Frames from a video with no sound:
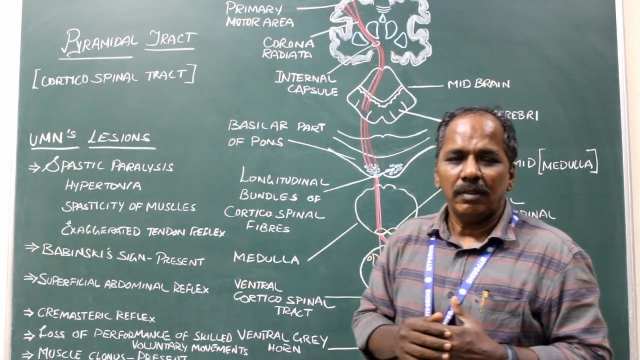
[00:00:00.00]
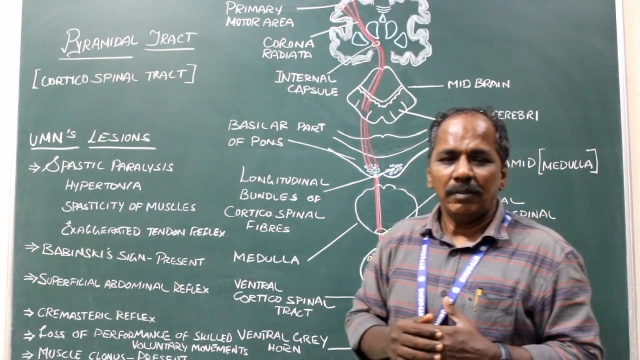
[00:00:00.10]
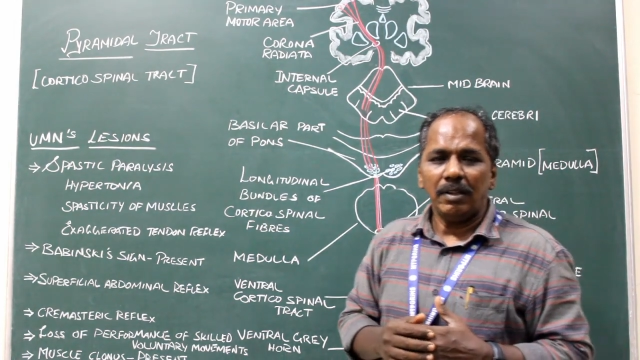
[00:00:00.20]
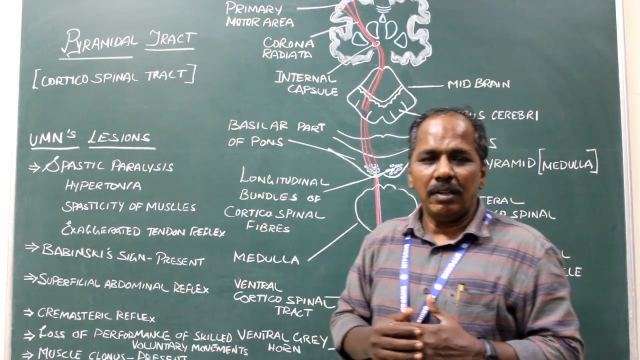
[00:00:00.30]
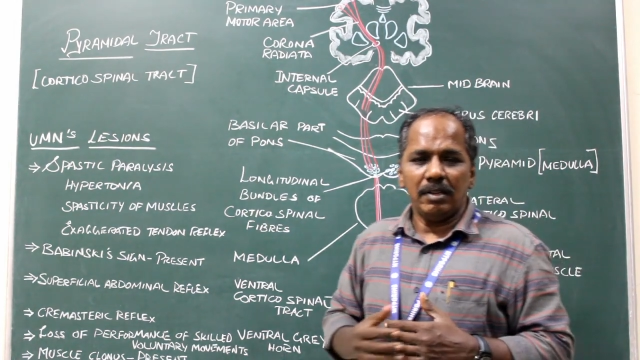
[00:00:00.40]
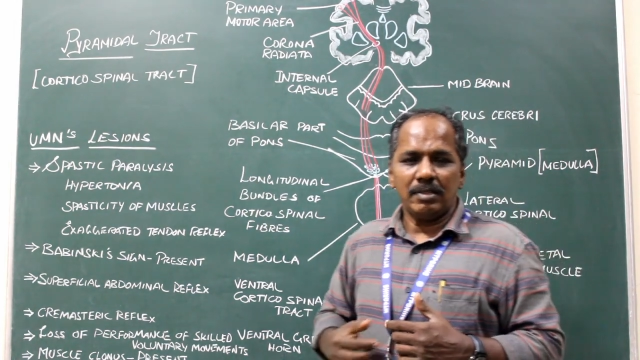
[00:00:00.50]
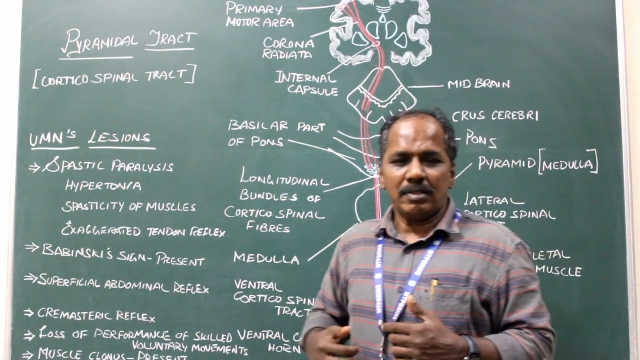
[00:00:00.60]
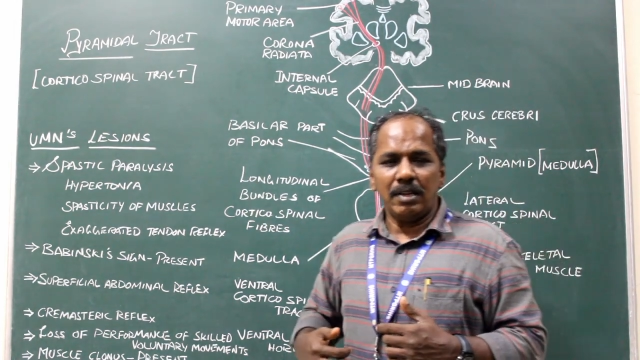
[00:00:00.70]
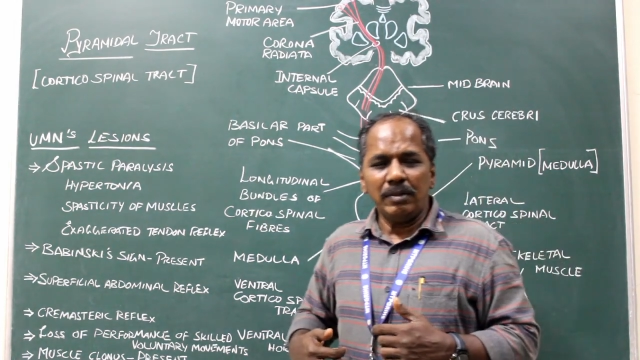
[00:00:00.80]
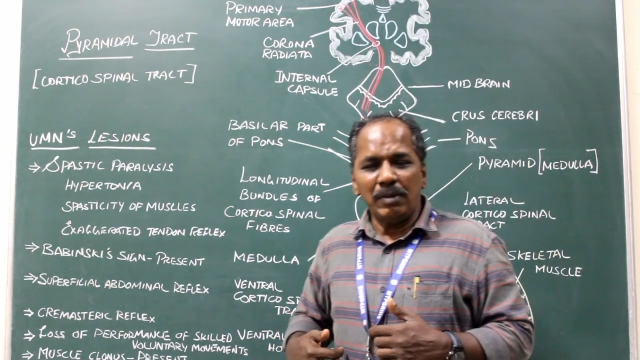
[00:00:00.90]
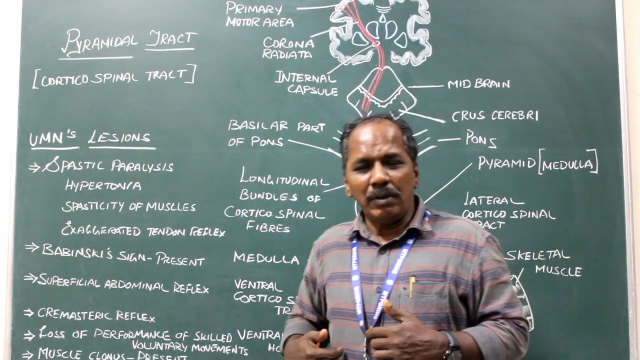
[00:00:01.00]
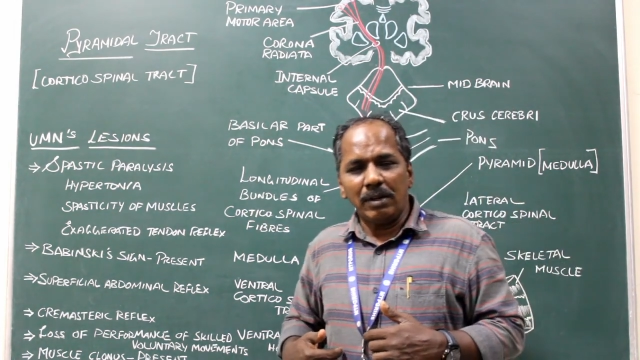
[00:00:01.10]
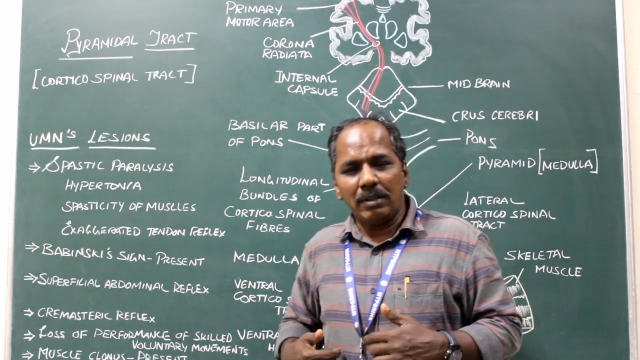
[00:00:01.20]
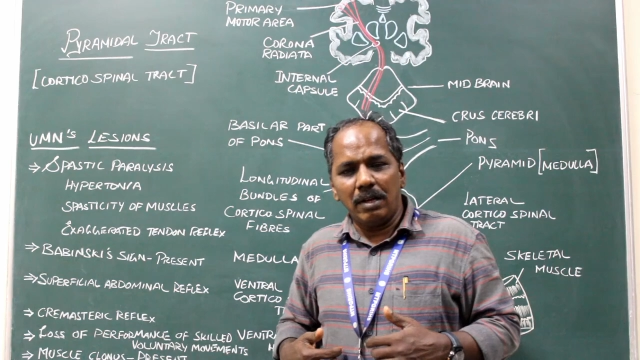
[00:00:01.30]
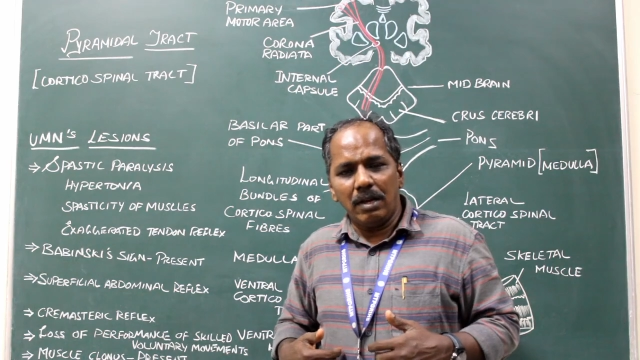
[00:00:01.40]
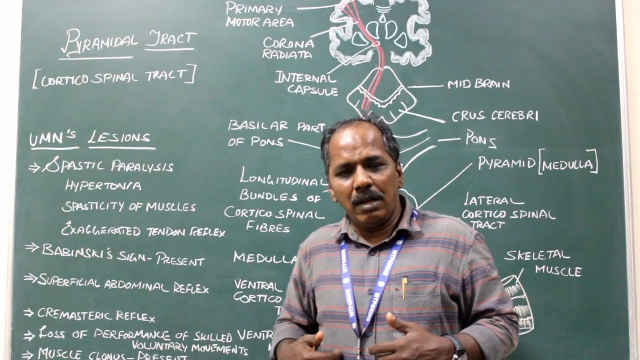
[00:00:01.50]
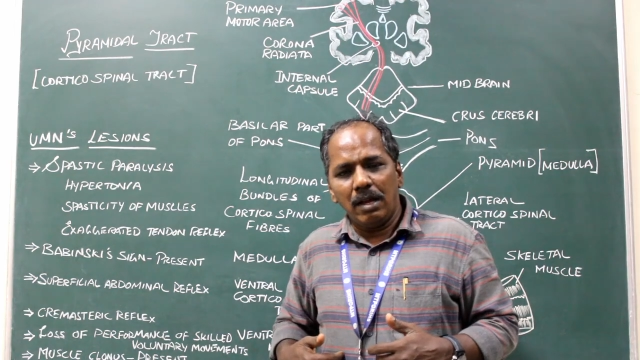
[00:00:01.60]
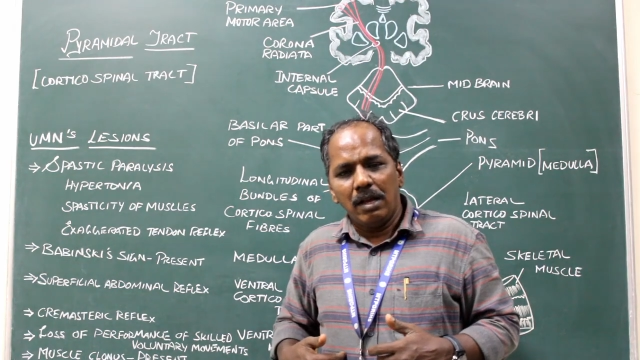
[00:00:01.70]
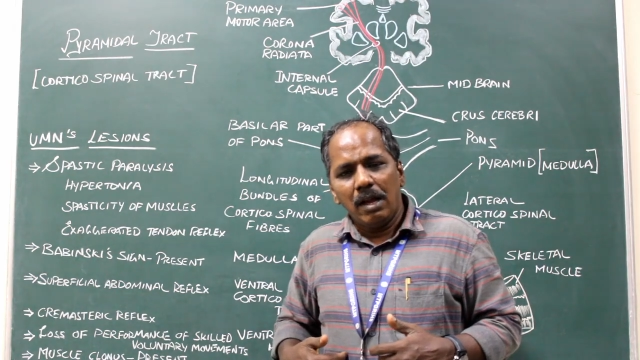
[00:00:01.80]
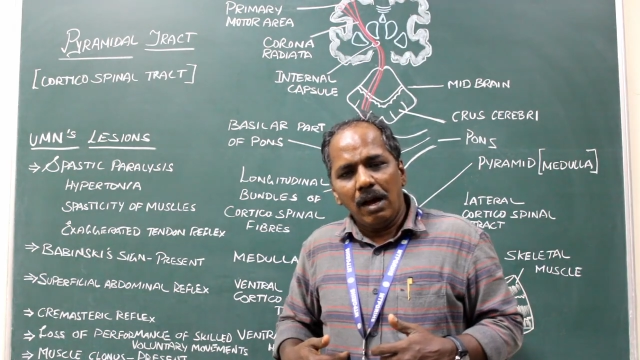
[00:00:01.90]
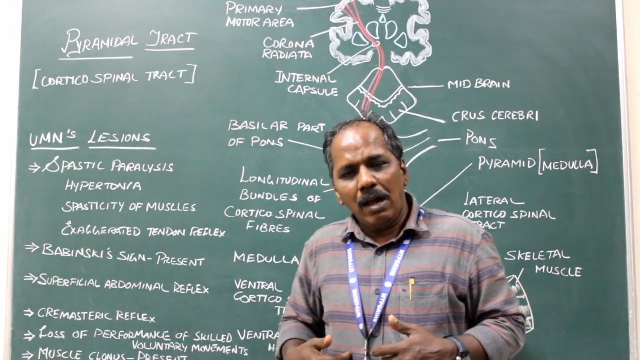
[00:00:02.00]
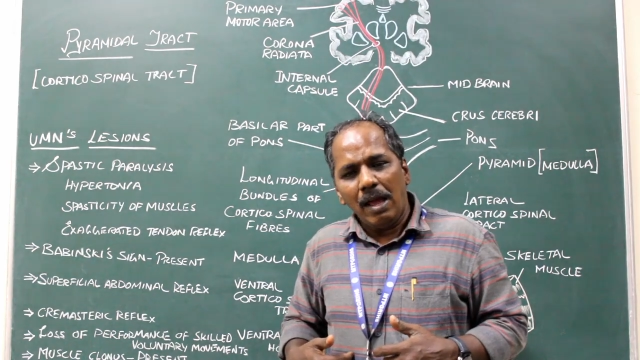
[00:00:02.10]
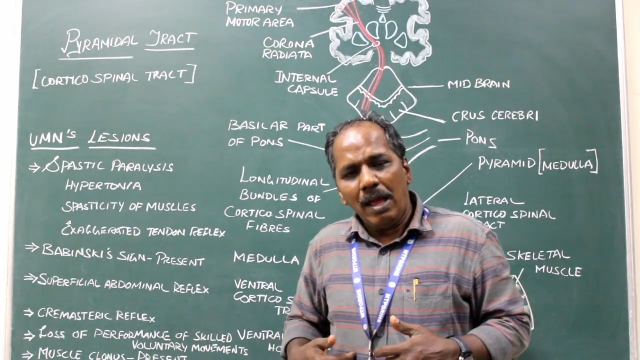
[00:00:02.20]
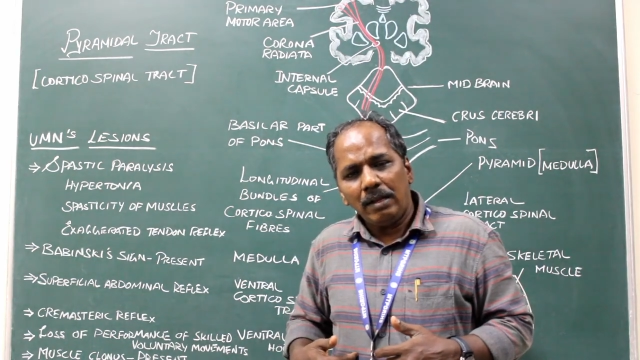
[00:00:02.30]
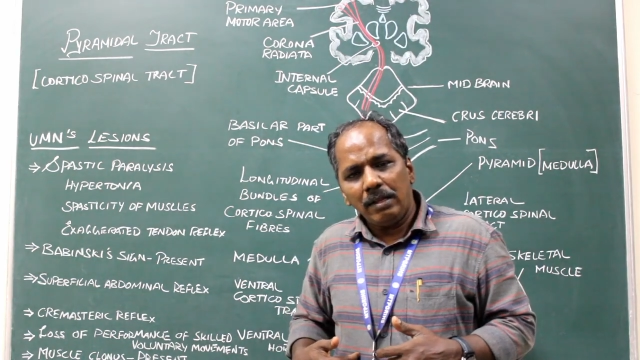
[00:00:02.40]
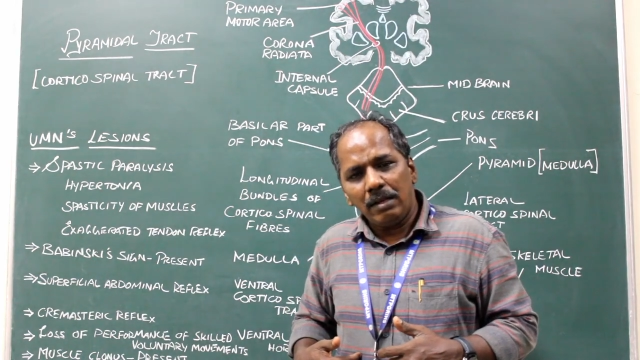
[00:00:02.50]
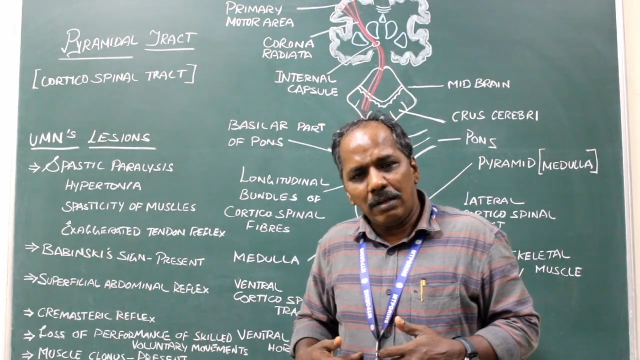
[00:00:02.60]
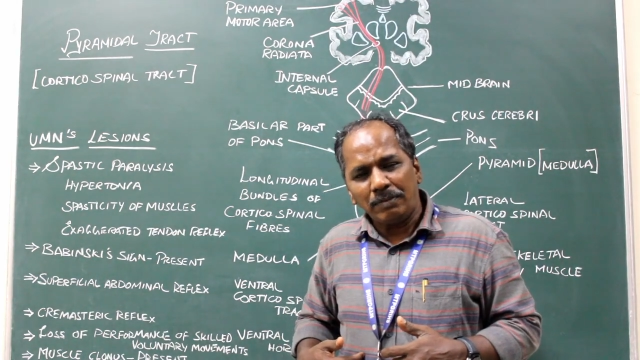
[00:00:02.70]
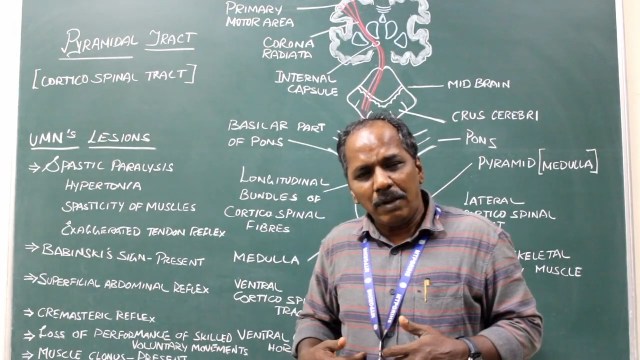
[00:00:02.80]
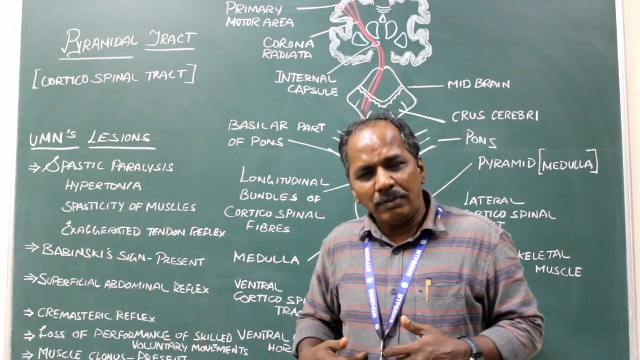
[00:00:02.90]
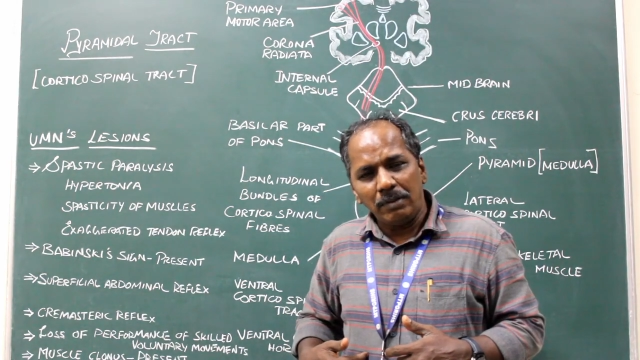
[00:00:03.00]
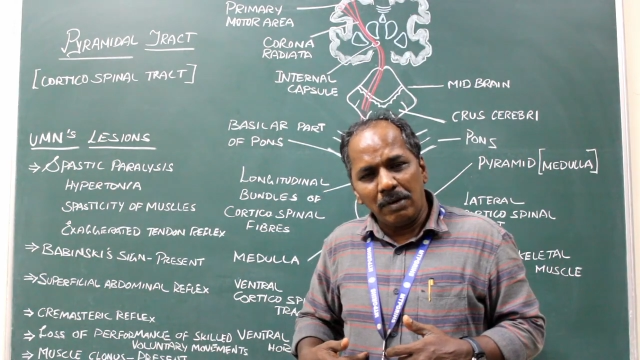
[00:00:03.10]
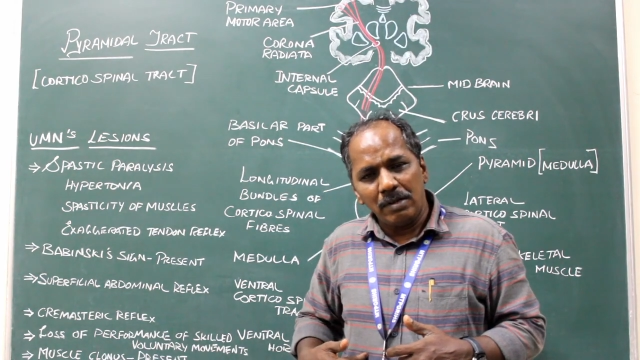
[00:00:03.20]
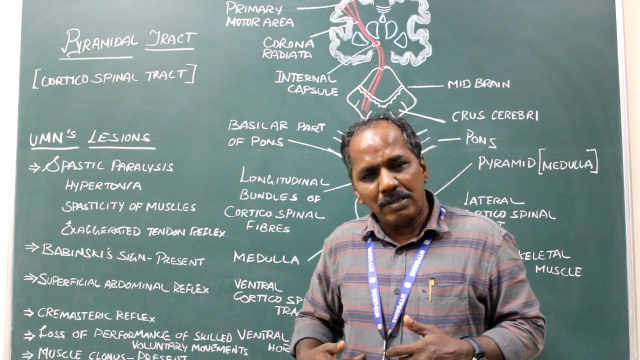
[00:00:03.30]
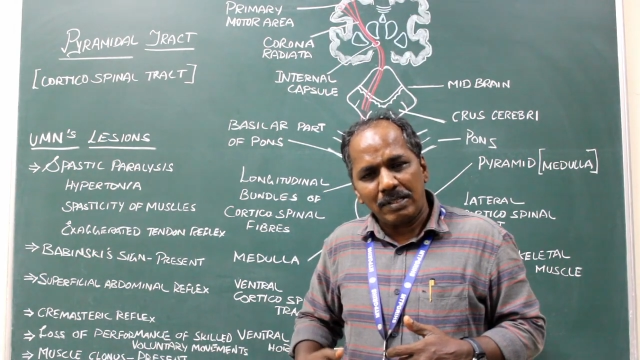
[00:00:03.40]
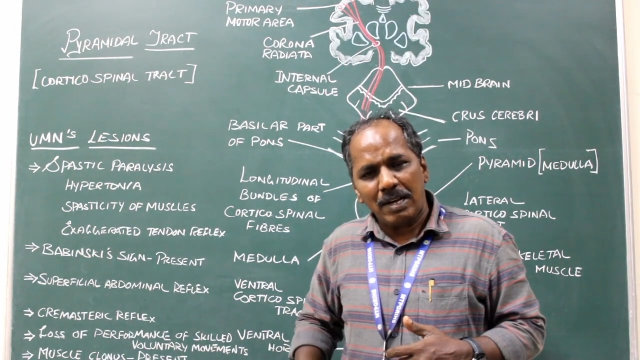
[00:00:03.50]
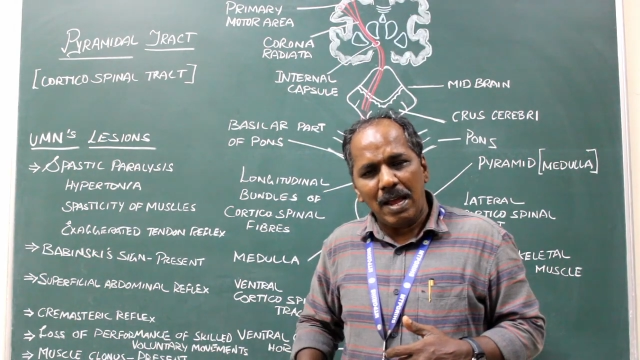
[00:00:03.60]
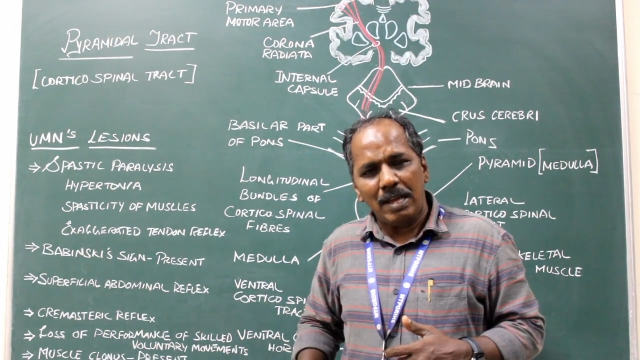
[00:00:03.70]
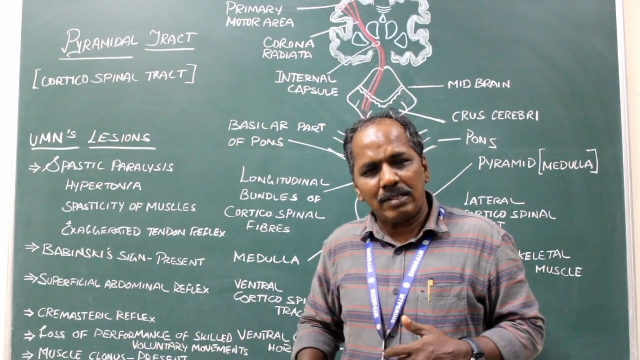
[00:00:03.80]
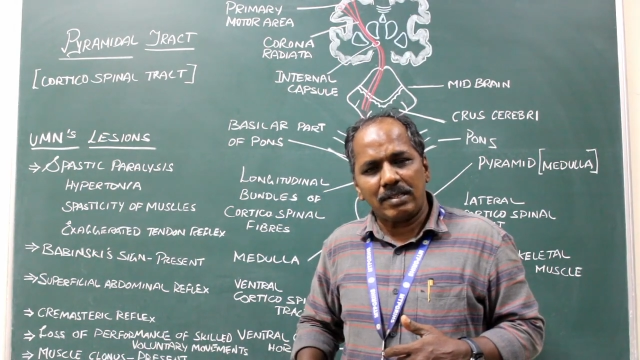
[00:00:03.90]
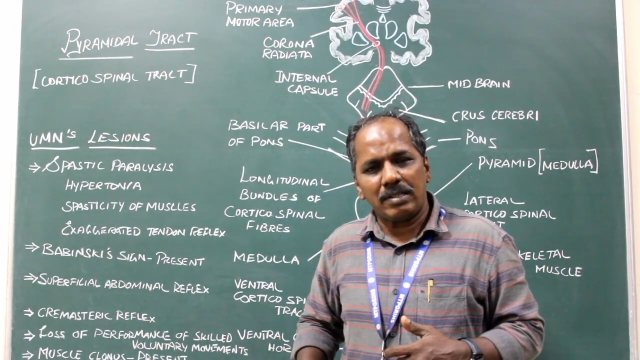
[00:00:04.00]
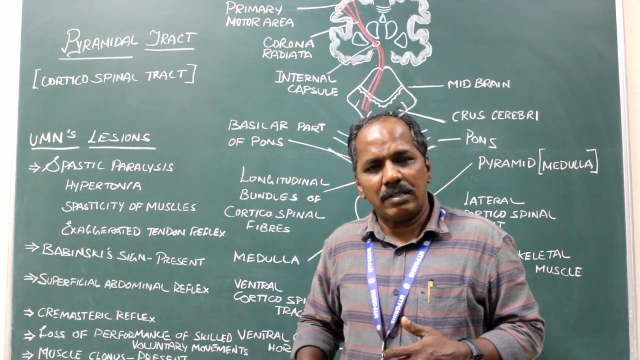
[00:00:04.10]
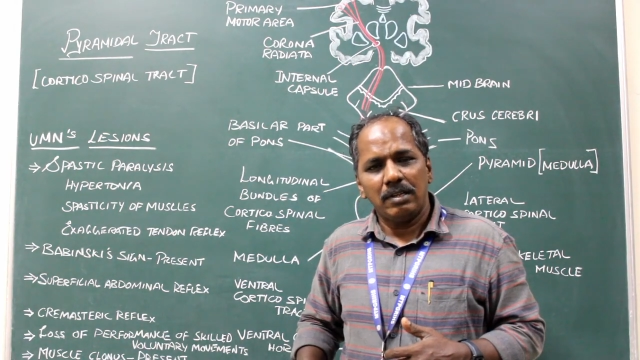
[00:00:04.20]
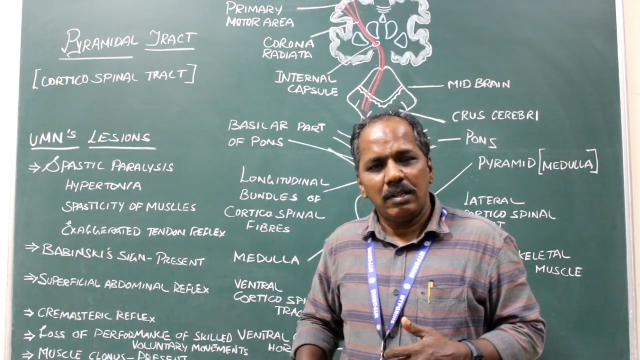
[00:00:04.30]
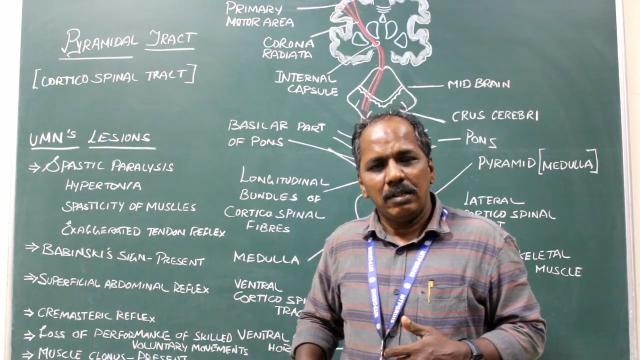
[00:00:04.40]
When the skin over the anterior abdominal wall is scratched,